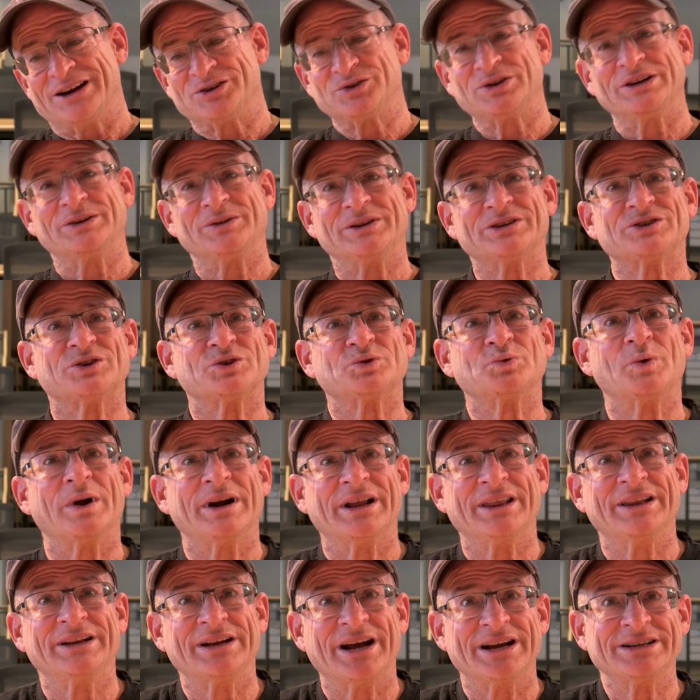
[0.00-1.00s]
Actually, this is
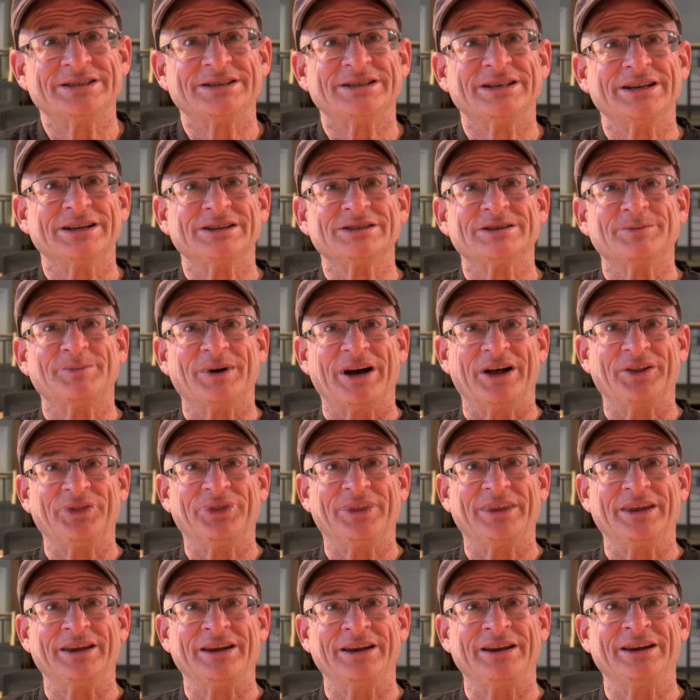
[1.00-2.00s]
one of the nice things
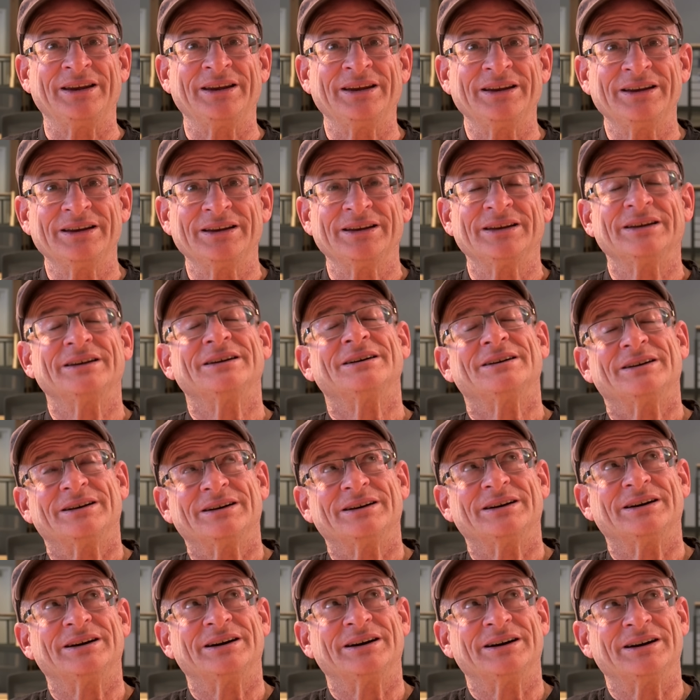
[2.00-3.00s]
about the
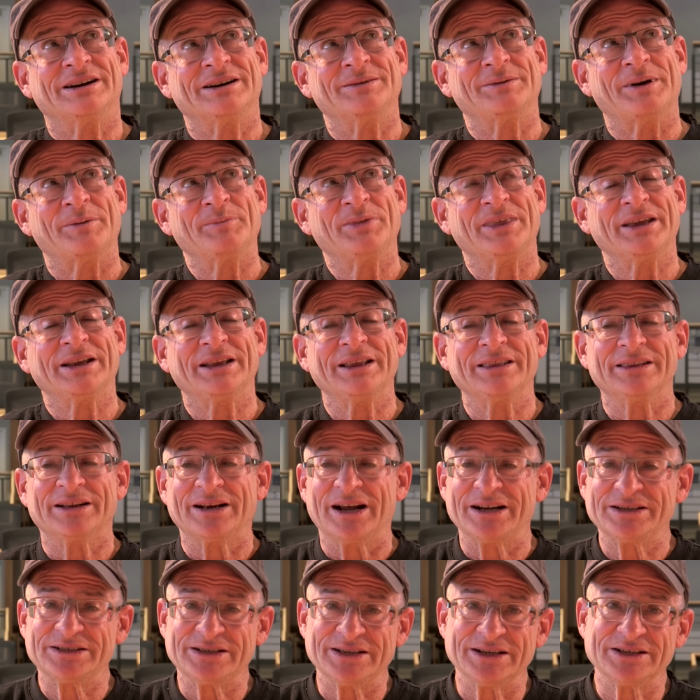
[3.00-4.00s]
uh, I'm thinking the
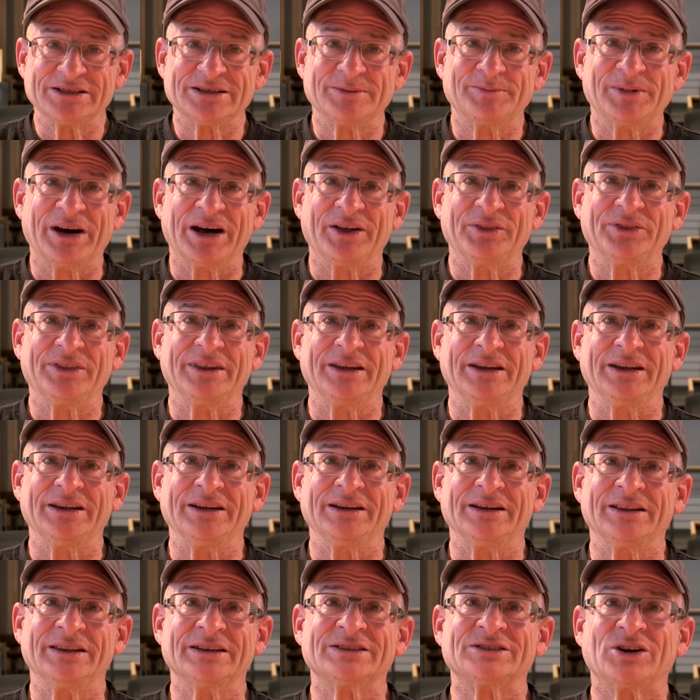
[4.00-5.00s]
nice things about
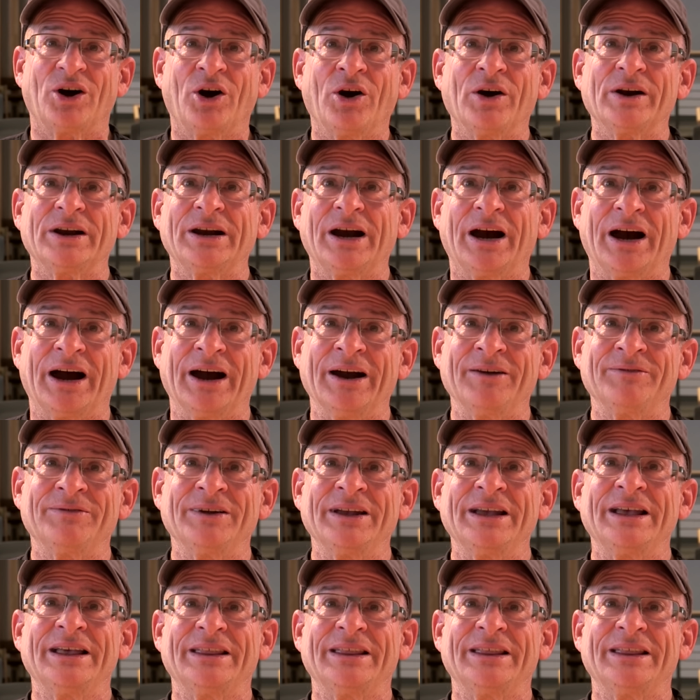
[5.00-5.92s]
the, this arXiv